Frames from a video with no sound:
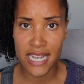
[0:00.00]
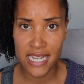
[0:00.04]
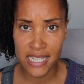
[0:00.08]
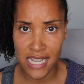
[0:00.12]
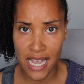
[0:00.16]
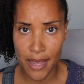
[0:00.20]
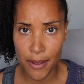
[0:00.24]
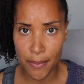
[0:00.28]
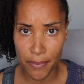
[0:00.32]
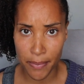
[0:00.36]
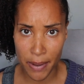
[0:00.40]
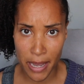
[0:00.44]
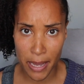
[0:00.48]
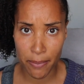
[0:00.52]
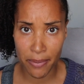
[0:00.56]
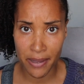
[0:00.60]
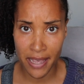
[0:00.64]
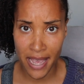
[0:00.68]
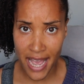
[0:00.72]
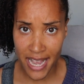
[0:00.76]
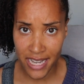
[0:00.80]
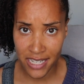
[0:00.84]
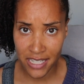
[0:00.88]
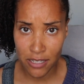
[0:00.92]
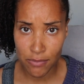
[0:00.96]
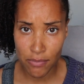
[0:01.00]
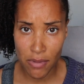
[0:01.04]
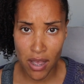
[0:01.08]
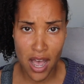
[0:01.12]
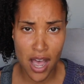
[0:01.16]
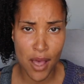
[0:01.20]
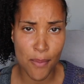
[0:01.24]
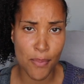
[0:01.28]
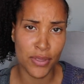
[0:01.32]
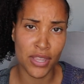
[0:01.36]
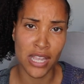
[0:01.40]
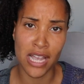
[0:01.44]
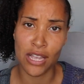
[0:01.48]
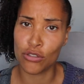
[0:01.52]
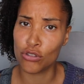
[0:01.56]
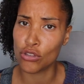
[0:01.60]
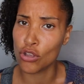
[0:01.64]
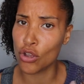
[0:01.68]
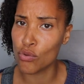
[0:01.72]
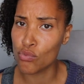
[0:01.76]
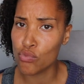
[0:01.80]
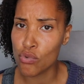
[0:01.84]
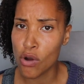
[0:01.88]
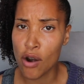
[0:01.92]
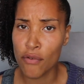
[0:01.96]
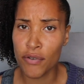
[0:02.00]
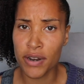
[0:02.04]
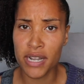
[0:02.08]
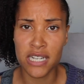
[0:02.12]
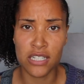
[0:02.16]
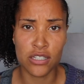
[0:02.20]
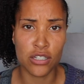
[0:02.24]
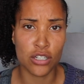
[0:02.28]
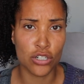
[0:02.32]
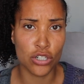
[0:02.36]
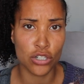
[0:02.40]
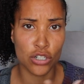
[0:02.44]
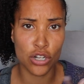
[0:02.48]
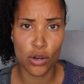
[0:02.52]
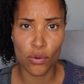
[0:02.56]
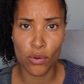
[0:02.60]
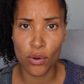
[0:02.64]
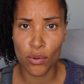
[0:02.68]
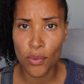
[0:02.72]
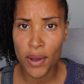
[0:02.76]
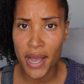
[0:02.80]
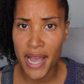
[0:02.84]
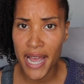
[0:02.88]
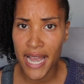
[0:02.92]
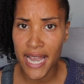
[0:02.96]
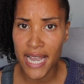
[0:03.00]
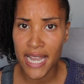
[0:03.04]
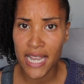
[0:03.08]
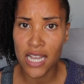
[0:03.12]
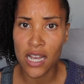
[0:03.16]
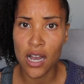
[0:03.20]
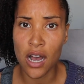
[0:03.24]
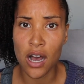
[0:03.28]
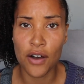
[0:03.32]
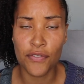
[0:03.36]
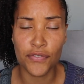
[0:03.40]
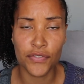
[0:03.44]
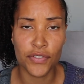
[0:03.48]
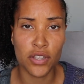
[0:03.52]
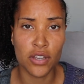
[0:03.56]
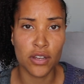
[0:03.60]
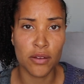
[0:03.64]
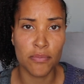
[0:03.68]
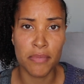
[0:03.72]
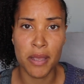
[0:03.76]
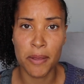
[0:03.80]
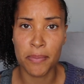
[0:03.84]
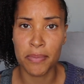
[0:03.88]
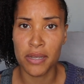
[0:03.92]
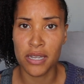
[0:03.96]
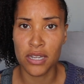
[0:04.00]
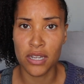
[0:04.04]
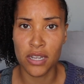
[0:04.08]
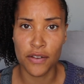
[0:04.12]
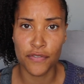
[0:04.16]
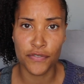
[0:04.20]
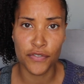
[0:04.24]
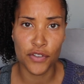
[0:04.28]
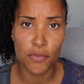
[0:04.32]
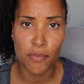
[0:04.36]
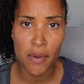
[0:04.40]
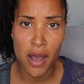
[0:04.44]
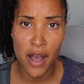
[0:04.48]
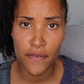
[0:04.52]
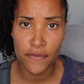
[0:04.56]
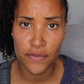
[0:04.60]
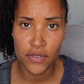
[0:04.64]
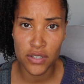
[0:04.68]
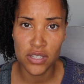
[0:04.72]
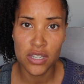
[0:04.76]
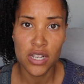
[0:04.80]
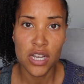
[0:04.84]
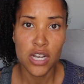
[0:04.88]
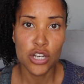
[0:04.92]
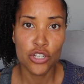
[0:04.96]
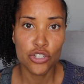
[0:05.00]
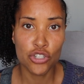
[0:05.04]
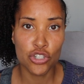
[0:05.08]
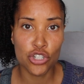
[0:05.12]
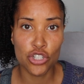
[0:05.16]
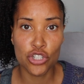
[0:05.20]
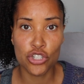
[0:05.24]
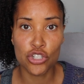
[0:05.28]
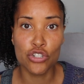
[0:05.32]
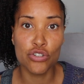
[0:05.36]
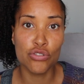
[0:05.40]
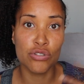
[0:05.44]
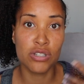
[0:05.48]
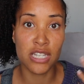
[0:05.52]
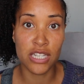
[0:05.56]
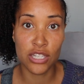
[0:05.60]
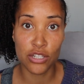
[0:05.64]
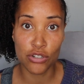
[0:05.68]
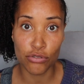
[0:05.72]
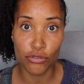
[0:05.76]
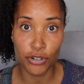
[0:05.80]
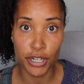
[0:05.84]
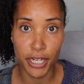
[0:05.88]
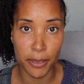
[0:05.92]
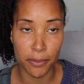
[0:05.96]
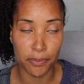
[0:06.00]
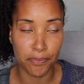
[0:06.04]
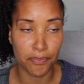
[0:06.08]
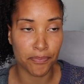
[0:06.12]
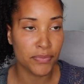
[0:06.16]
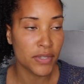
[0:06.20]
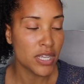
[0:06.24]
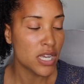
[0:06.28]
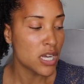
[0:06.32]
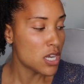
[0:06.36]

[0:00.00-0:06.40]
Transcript: it's baby eczema, but that don't worry, it's gonna go away after maybe a few months, just use this cream.